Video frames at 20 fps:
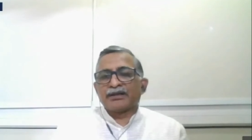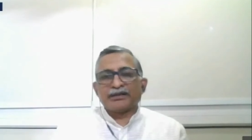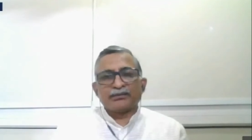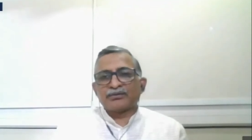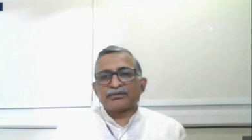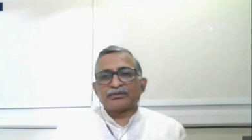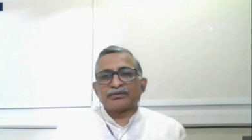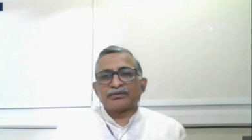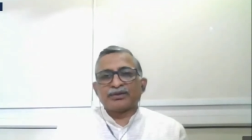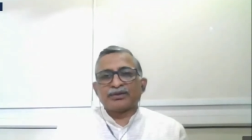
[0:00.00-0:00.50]

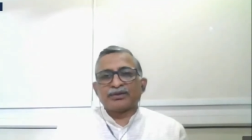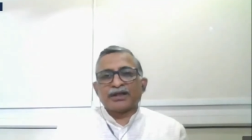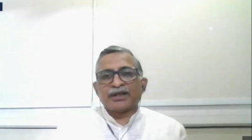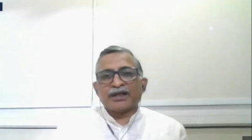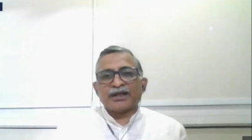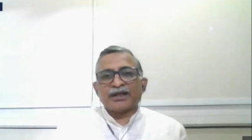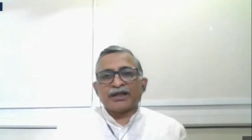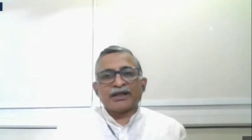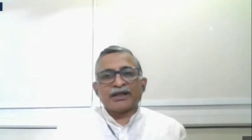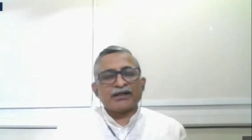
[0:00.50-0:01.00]
Let me
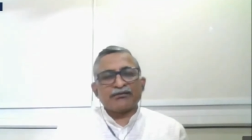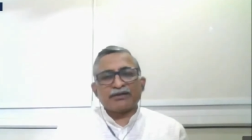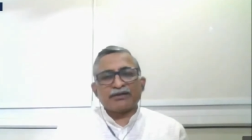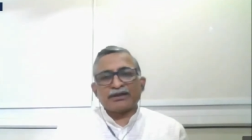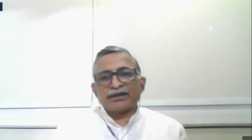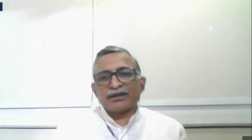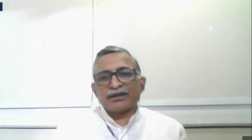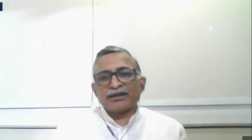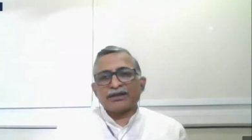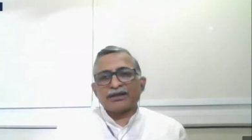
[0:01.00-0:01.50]
tell you,
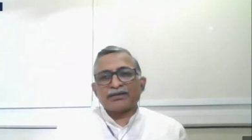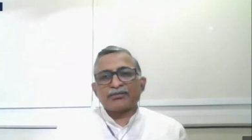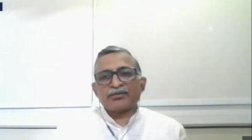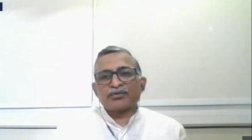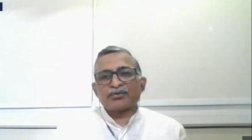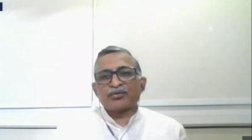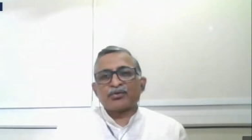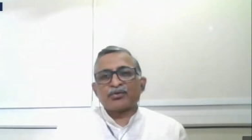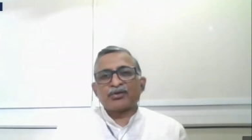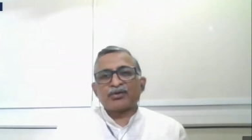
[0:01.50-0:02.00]
I
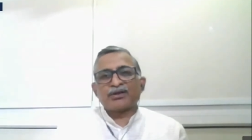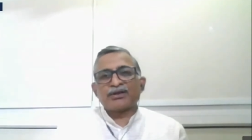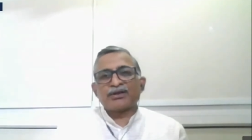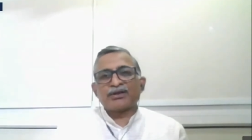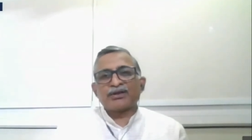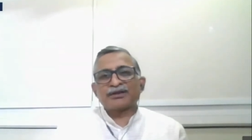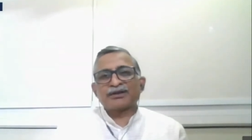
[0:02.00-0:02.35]
have a